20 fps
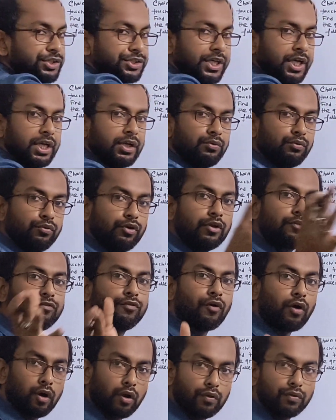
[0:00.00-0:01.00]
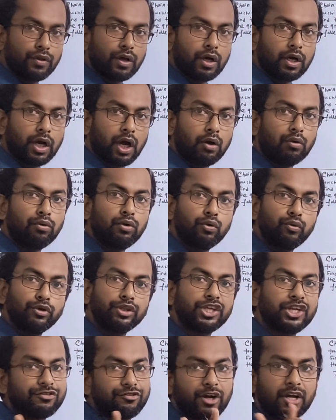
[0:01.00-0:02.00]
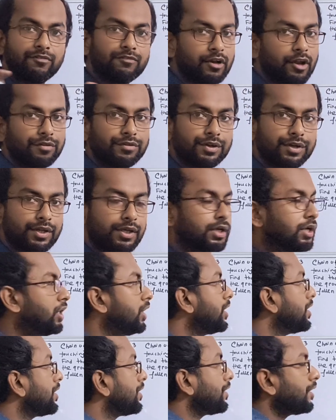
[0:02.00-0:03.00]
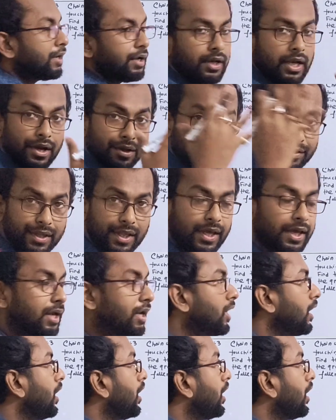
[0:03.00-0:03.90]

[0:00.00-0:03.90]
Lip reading: chain will fall on the ground with different velocity. Let's say